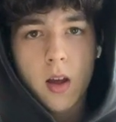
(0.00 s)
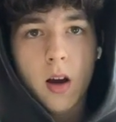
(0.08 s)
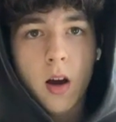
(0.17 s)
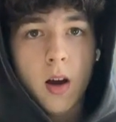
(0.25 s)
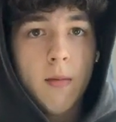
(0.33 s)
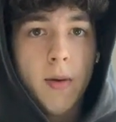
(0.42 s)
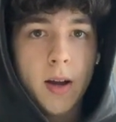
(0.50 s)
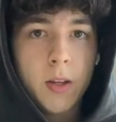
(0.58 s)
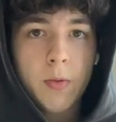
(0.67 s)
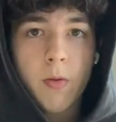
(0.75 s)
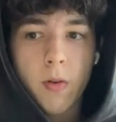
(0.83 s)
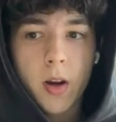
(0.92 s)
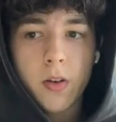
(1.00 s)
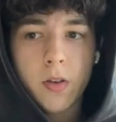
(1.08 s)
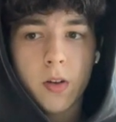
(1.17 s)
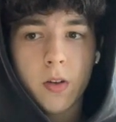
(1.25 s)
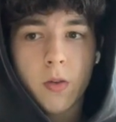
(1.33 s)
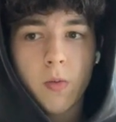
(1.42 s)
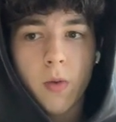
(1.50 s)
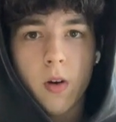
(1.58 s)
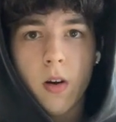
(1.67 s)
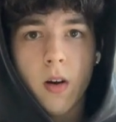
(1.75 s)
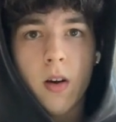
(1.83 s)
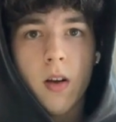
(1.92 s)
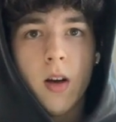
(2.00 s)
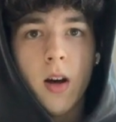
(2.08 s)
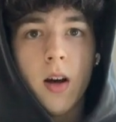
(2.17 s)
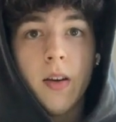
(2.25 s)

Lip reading: My inspirations were